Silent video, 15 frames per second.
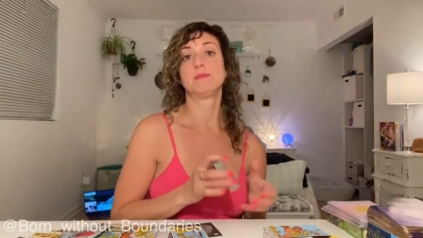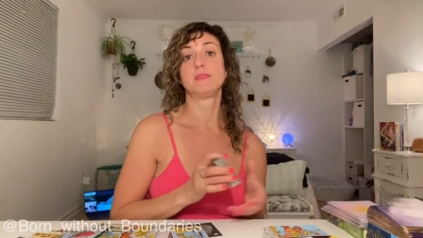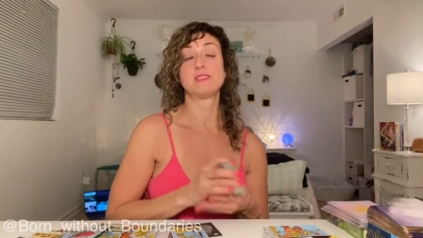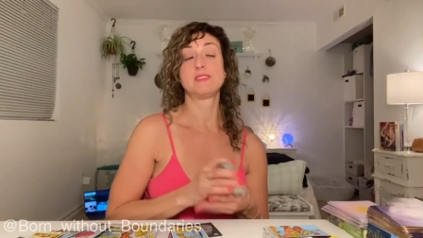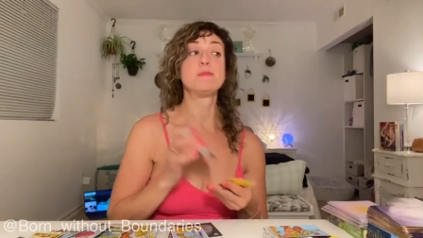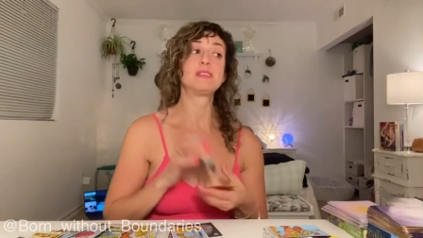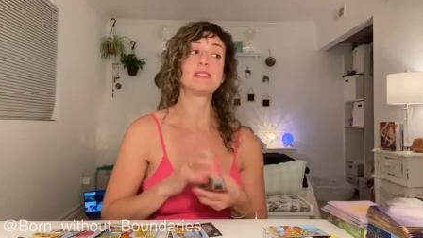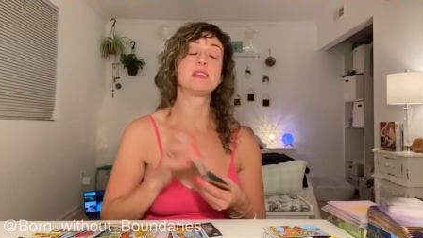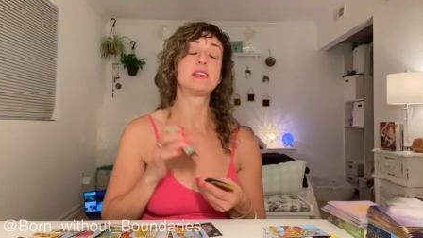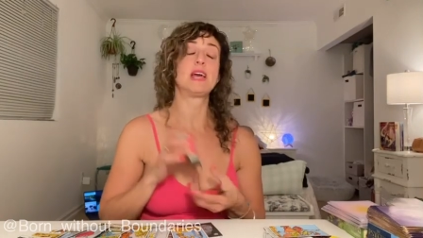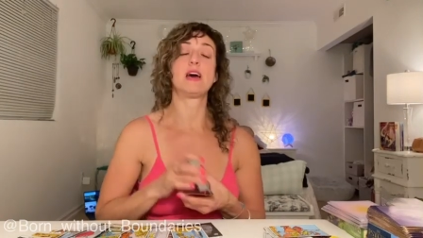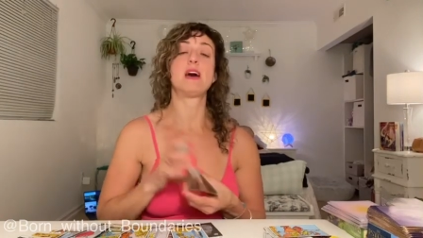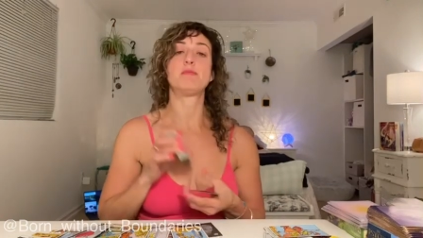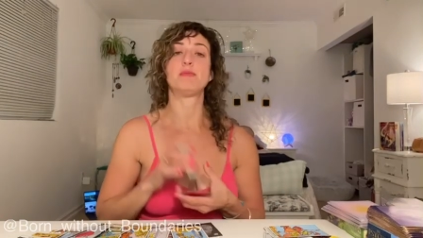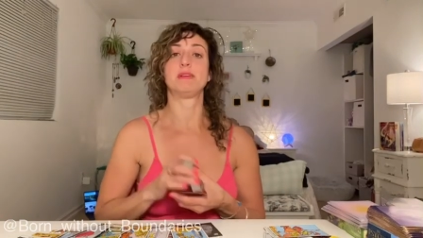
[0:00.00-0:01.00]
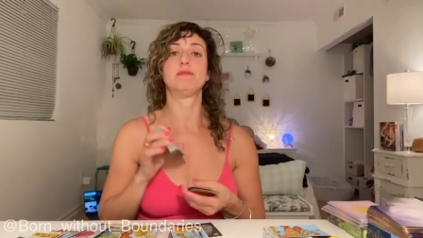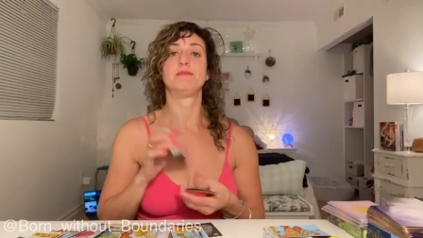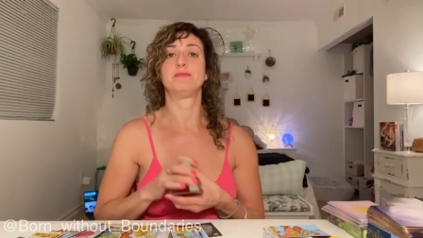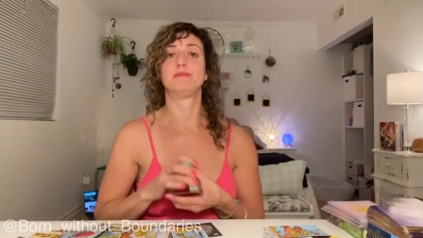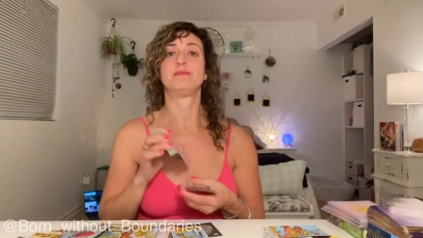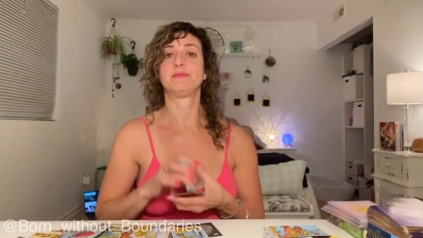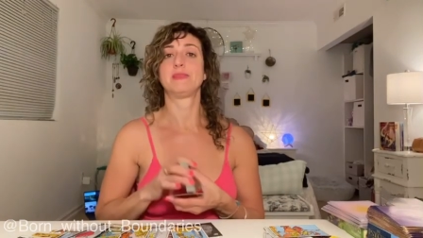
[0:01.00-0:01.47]
Something's going to happen
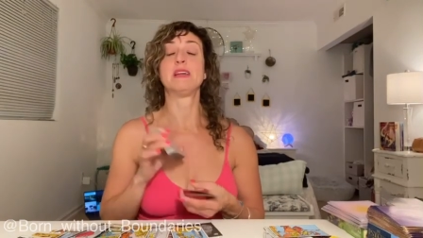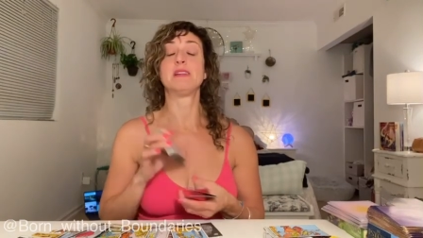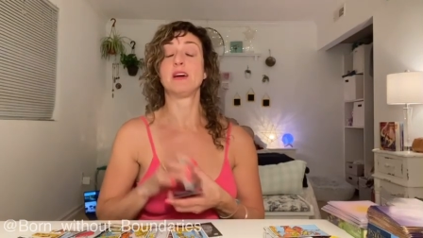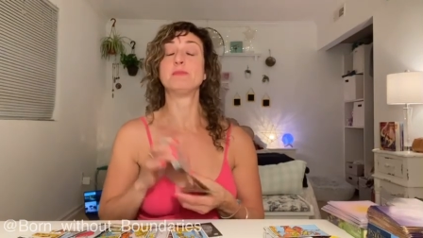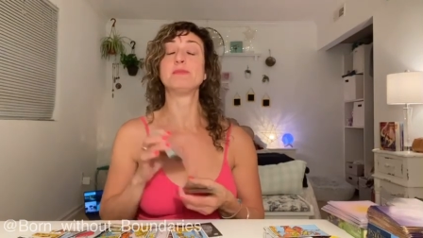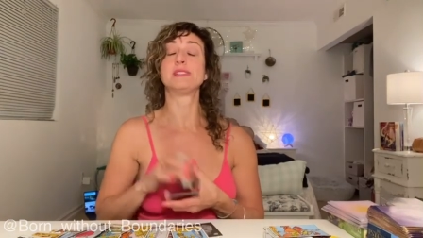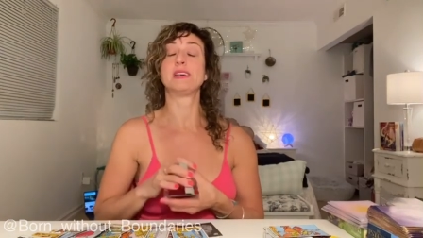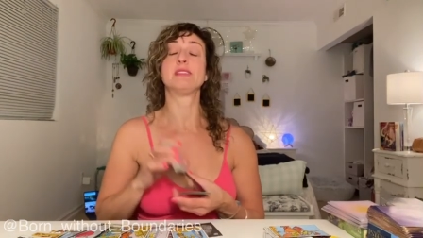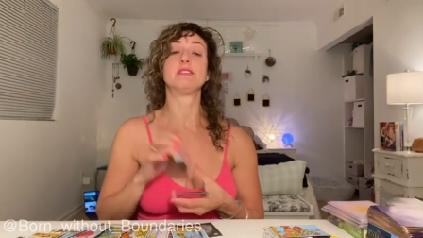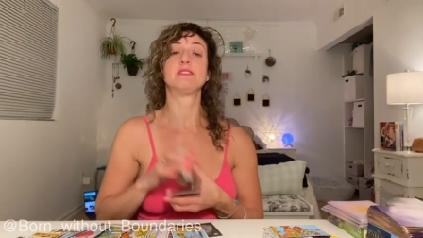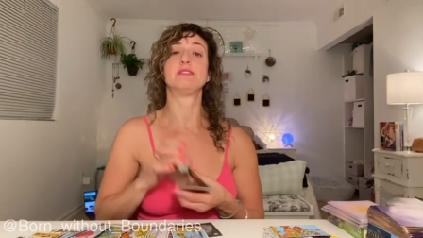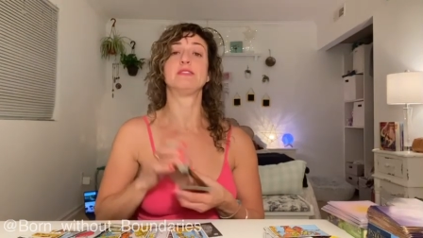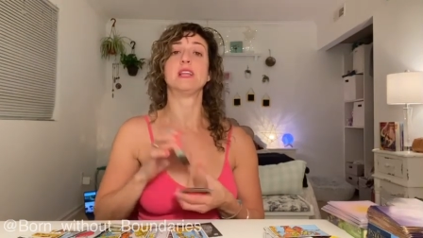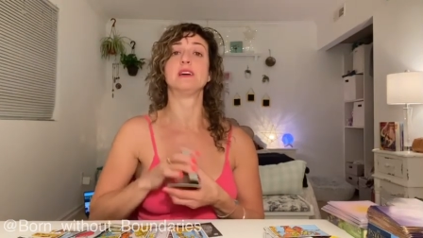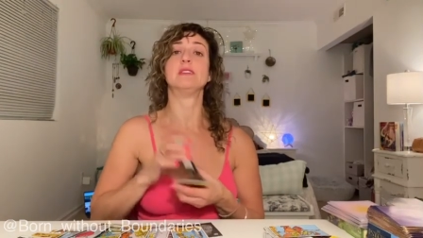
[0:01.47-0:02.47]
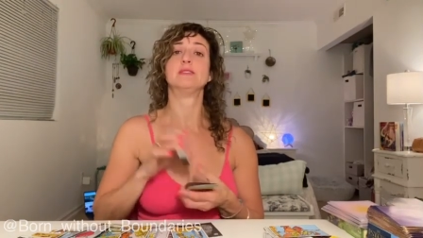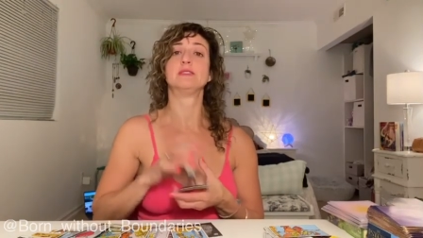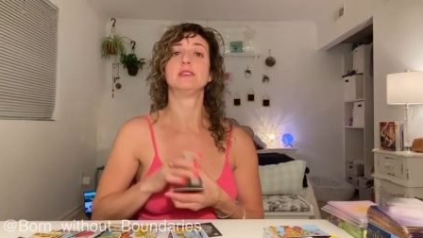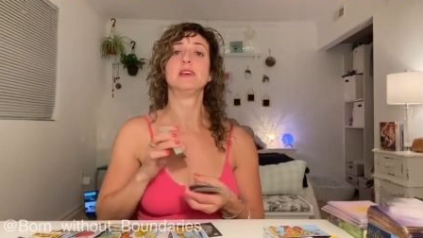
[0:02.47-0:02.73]
and upset the flow.